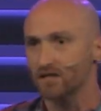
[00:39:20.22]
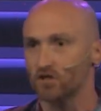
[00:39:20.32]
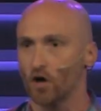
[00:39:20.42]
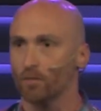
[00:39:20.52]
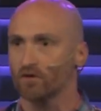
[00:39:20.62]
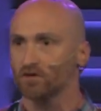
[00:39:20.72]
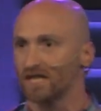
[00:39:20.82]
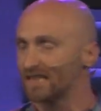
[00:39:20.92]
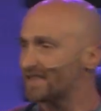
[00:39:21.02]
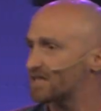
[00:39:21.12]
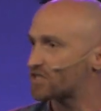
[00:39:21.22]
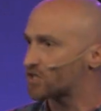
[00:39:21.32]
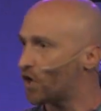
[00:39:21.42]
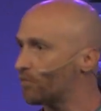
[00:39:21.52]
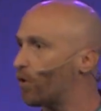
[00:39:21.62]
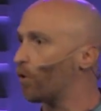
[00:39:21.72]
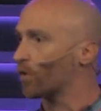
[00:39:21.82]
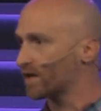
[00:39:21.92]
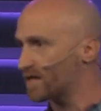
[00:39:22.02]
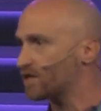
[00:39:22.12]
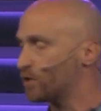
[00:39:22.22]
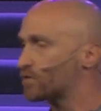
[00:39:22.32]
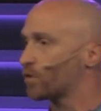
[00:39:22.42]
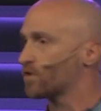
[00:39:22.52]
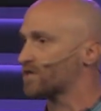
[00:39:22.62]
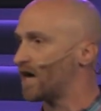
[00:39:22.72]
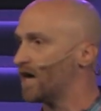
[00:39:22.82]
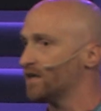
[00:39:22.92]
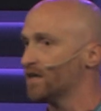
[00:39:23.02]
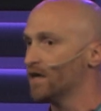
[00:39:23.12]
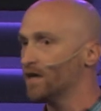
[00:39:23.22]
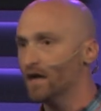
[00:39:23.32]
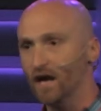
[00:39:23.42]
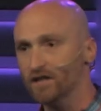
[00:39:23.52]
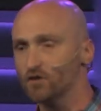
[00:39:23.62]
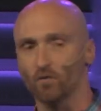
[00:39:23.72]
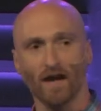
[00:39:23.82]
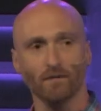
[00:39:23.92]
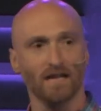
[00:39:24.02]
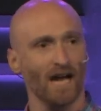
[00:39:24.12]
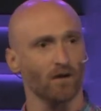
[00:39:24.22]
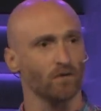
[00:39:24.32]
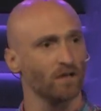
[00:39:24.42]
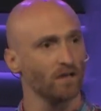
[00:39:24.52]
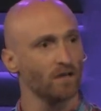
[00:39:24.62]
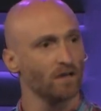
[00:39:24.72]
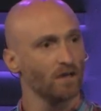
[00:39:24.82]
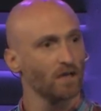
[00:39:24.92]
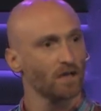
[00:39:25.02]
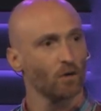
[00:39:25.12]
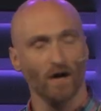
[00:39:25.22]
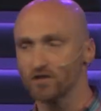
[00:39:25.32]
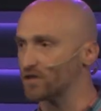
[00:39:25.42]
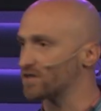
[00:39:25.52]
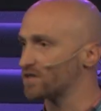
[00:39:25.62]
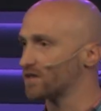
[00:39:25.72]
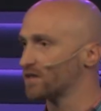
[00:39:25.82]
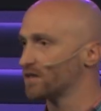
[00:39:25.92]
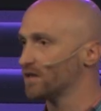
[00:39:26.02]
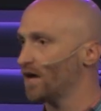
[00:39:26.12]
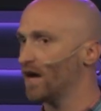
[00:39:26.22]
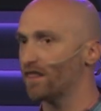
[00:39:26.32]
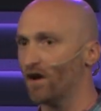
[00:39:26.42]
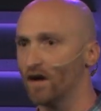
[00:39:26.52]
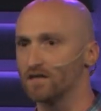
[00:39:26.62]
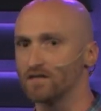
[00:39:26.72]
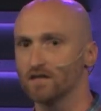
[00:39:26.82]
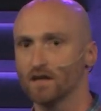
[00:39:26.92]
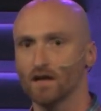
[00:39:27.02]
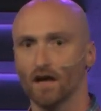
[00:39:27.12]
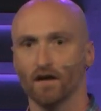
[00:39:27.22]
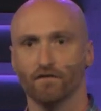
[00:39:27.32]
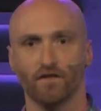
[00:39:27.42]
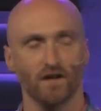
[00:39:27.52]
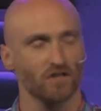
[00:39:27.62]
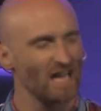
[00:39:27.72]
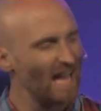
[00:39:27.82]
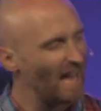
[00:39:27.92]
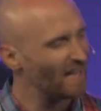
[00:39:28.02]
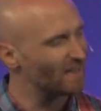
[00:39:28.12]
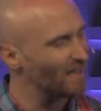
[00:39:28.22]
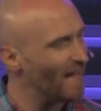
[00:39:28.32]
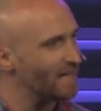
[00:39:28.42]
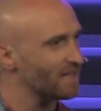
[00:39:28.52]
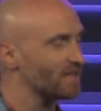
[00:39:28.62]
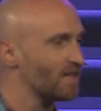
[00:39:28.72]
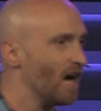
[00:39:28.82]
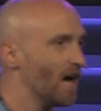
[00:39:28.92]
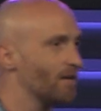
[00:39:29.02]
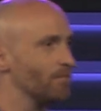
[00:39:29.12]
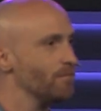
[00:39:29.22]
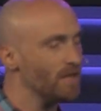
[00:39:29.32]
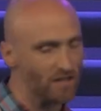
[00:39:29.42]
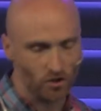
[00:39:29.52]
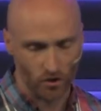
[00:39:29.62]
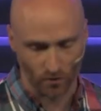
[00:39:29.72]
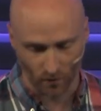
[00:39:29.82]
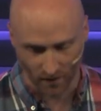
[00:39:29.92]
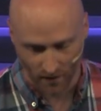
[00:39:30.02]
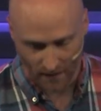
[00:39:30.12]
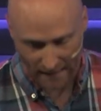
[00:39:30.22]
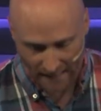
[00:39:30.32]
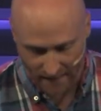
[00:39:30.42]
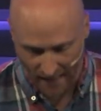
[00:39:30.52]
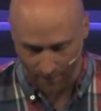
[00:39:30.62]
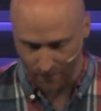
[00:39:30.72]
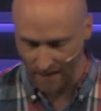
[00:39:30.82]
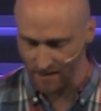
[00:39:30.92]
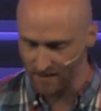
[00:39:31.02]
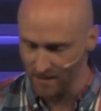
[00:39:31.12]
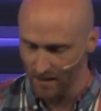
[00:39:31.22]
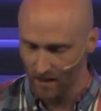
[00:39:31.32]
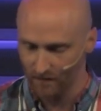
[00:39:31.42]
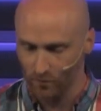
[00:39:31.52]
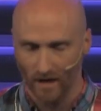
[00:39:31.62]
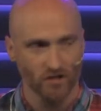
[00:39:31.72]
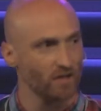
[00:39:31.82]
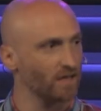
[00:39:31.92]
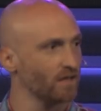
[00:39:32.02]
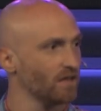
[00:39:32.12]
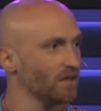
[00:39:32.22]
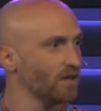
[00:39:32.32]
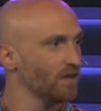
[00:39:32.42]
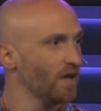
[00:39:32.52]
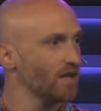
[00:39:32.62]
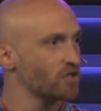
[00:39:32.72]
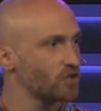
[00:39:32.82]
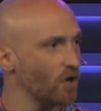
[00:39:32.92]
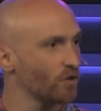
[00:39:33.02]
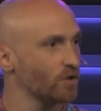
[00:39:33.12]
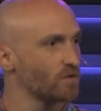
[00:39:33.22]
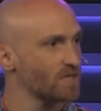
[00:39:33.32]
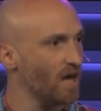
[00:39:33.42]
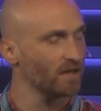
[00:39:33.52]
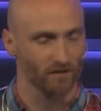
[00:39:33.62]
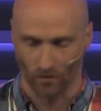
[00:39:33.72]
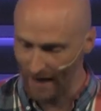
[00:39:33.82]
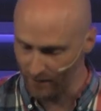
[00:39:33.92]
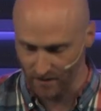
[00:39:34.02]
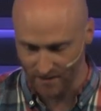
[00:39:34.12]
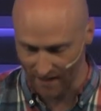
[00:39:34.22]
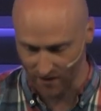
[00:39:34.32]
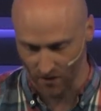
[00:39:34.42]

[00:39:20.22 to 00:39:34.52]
Psalm 13. Let this psalm orient you towards God, and then just write them down. Questions and thoughts and fears, and let God meet you in that place of questioning and show you solid ground to stand